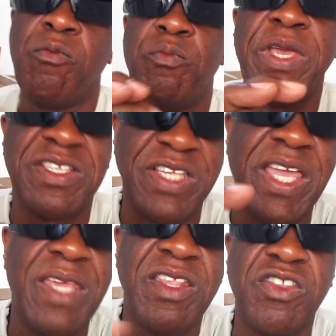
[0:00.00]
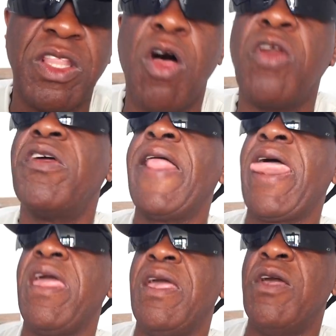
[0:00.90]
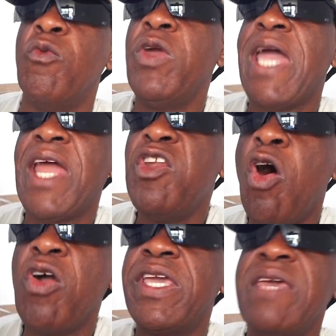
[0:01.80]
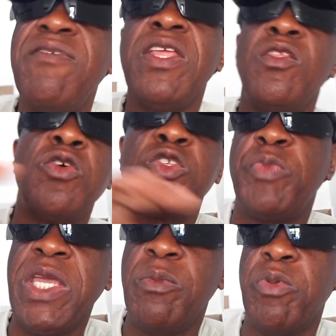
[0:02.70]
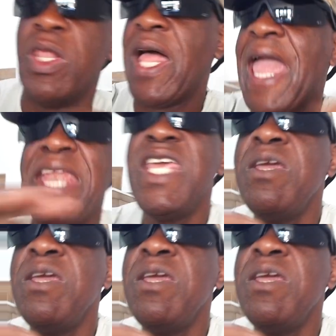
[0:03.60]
because I hear this a lot. We are not giving those people any